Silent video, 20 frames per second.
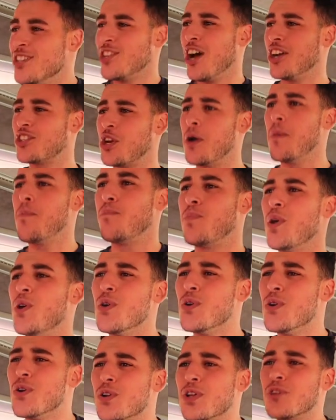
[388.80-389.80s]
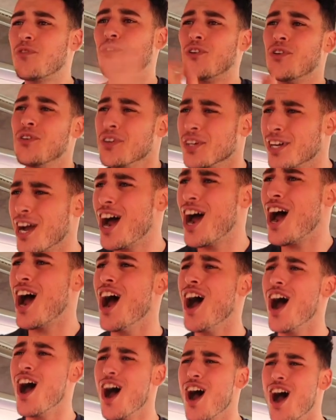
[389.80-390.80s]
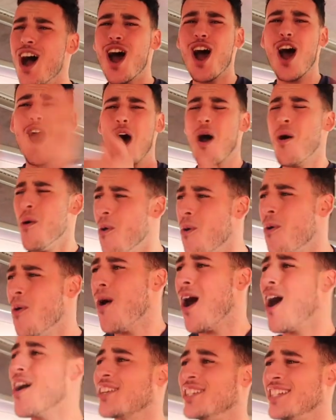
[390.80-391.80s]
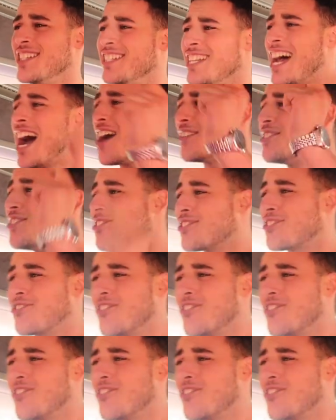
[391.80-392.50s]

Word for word: such a beautiful girl walking down the